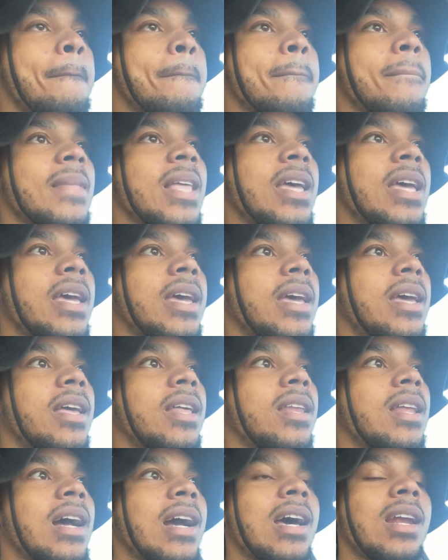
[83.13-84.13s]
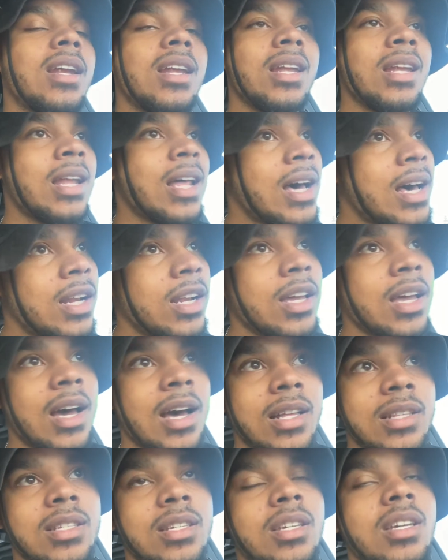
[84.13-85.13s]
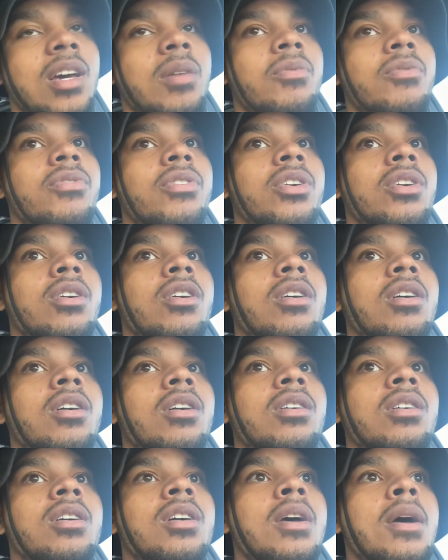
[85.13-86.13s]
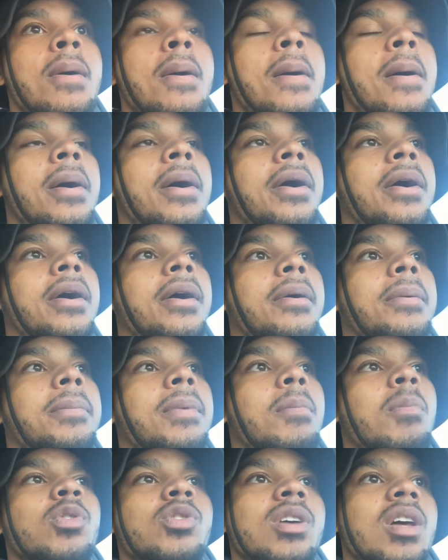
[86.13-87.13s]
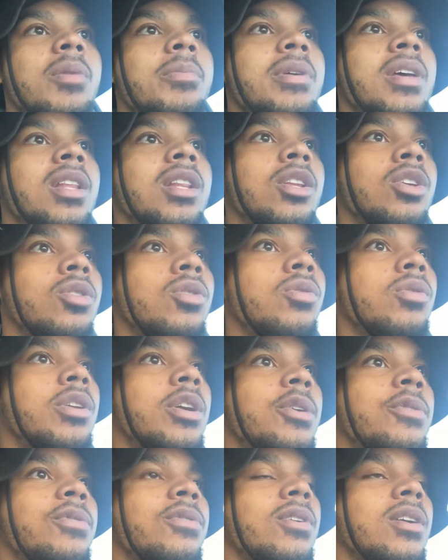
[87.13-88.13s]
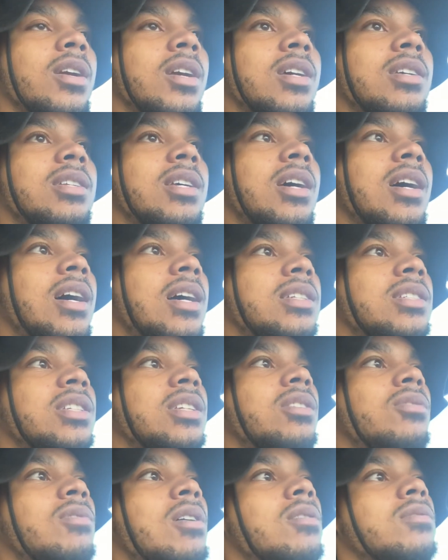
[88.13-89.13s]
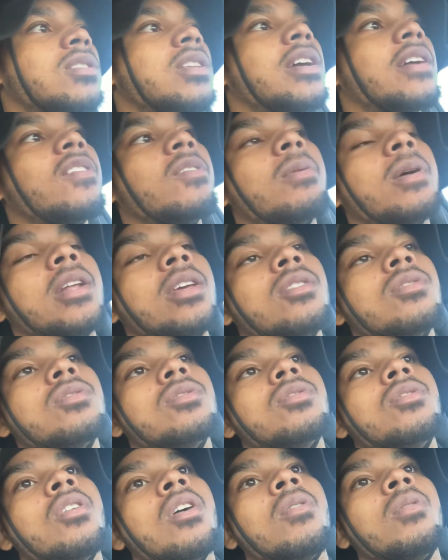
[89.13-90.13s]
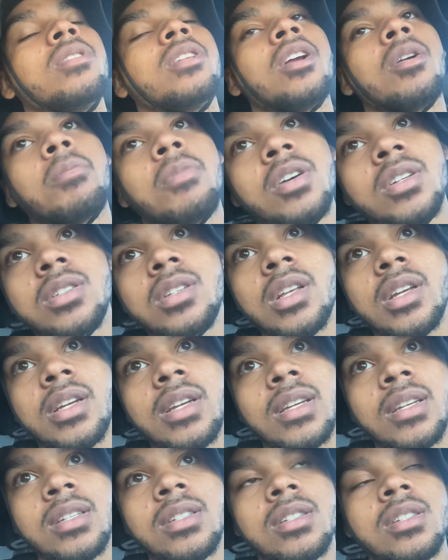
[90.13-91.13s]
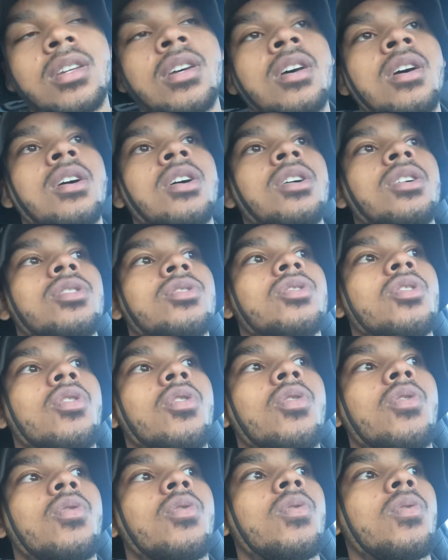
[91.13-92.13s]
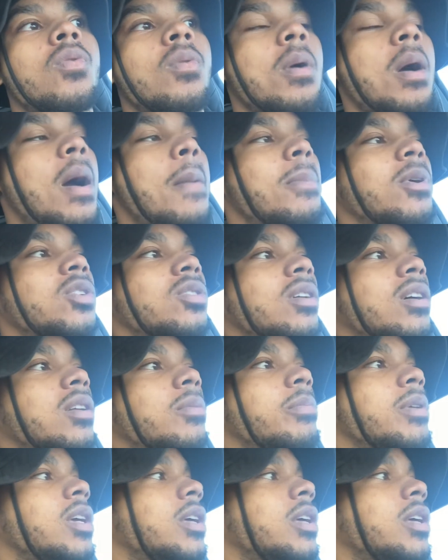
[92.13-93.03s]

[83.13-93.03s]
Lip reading: and I got a lot of content coming for y'all. I'm gonna try to be a little different because I see the routes that everybody else is going with their Mustangs, so I'm gonna try to be a